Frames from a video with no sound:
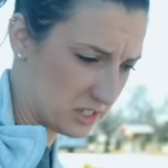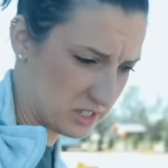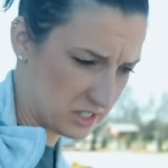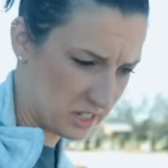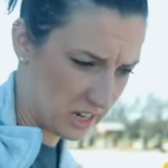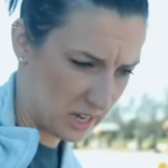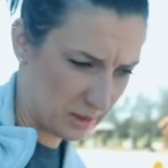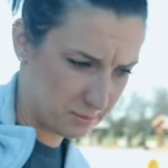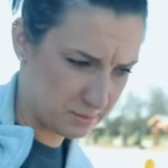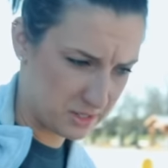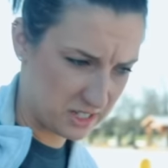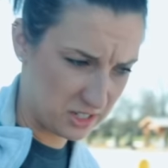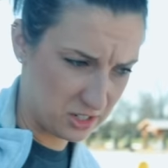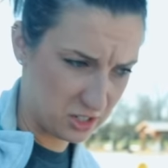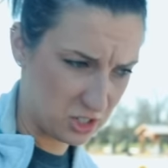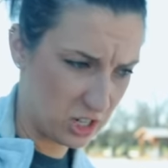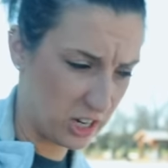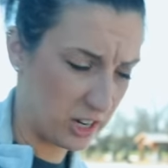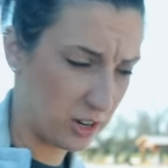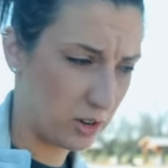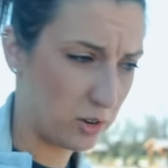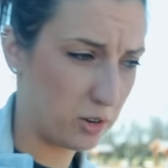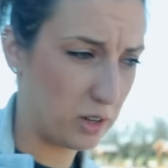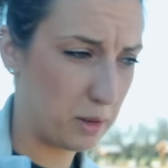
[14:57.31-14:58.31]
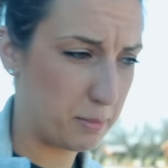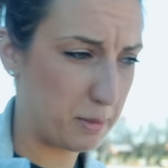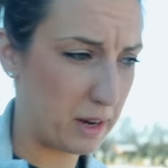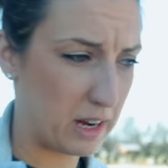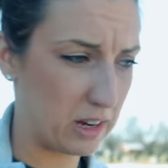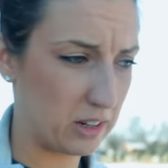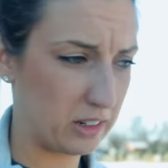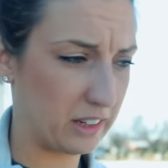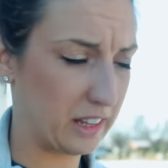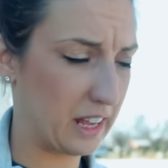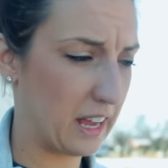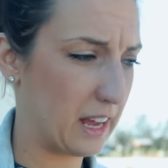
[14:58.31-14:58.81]
stops in general
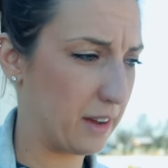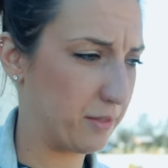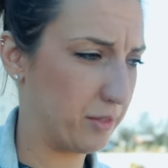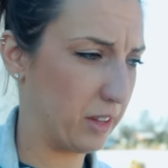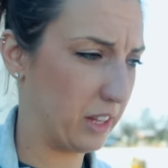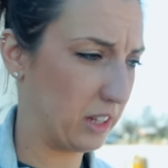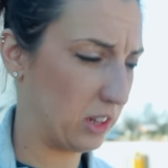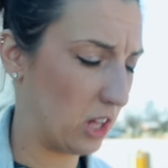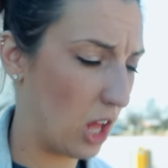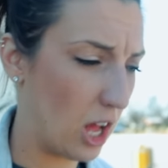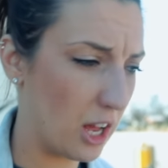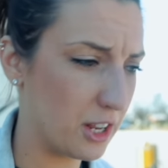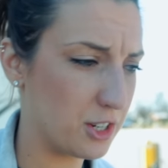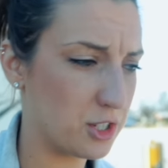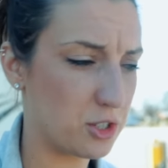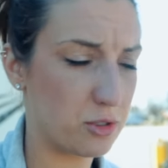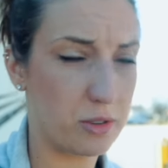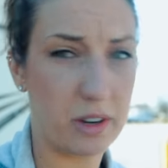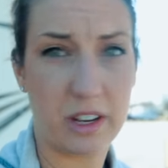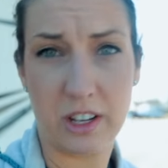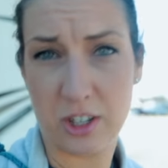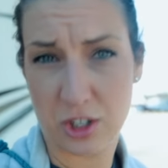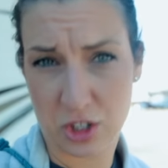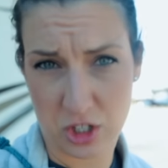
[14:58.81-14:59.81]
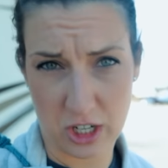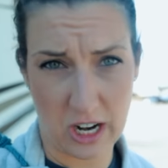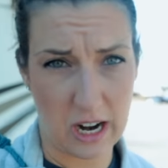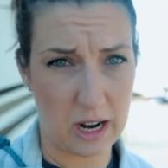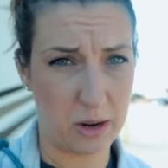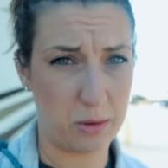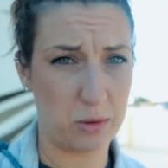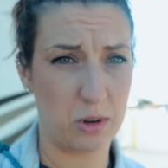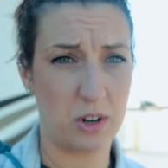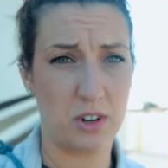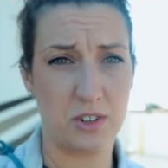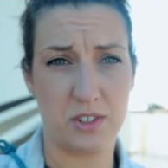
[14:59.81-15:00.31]
apparently have like laundry and
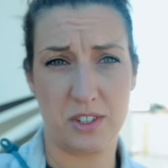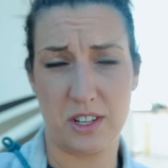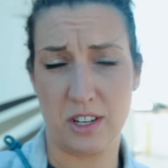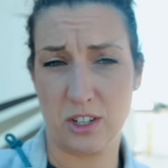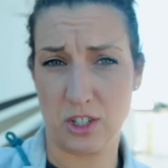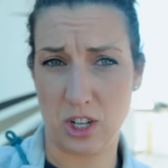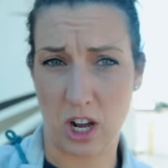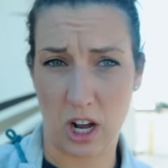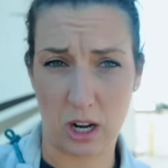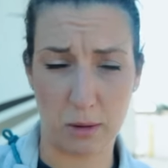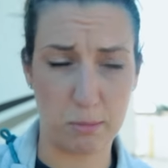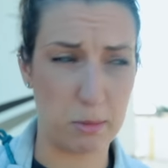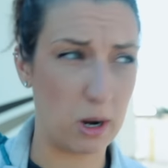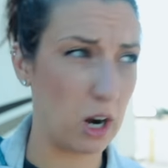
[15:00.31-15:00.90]
showers and dog